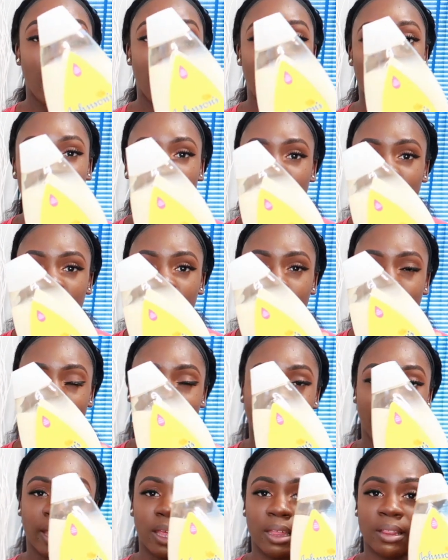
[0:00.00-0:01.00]
i've really
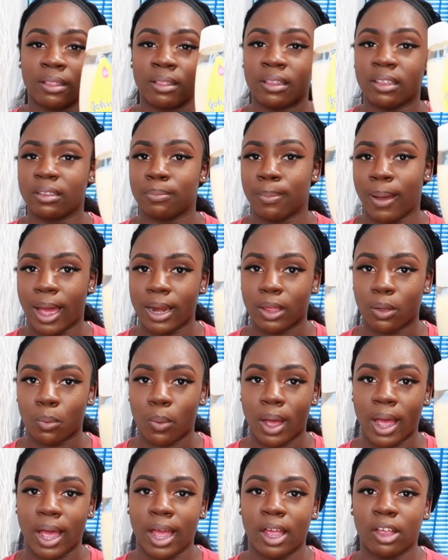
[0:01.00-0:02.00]
been liking this body
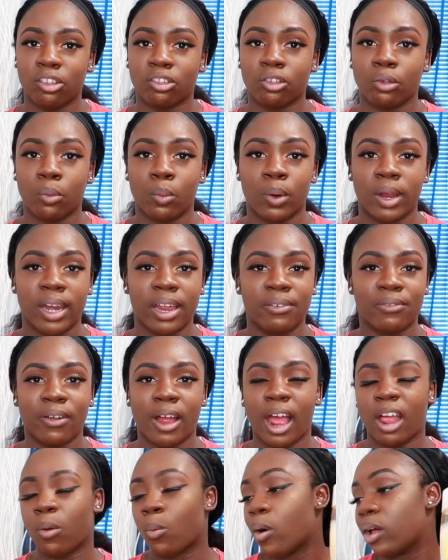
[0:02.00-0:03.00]
wash whenever
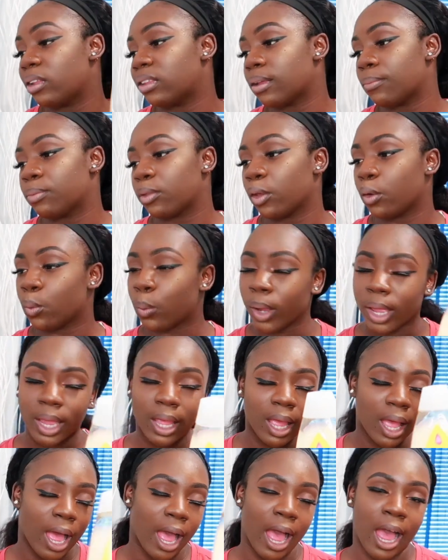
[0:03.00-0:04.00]
i want something
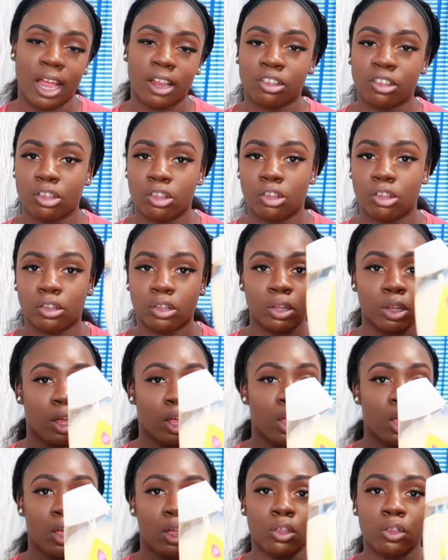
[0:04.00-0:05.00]
quick i just
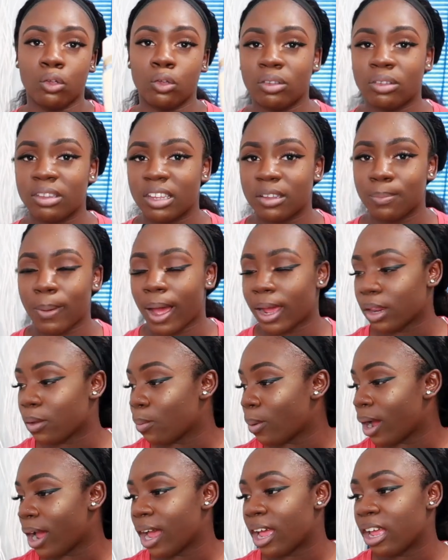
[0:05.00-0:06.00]
use this body
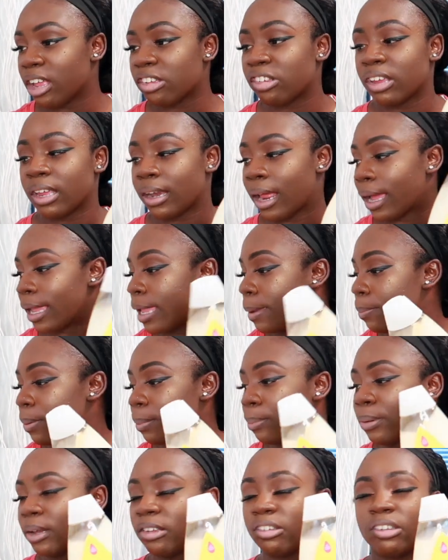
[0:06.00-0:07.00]
wash and i keep
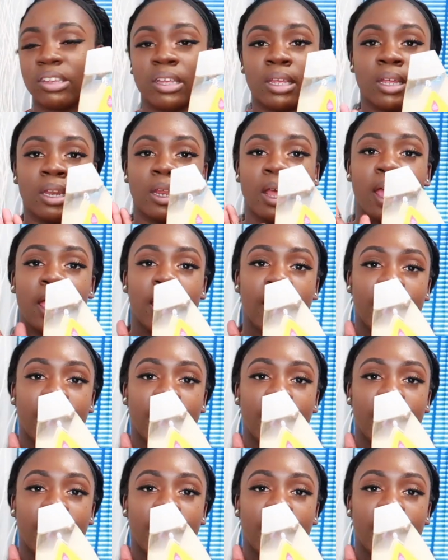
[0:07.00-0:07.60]
it pushing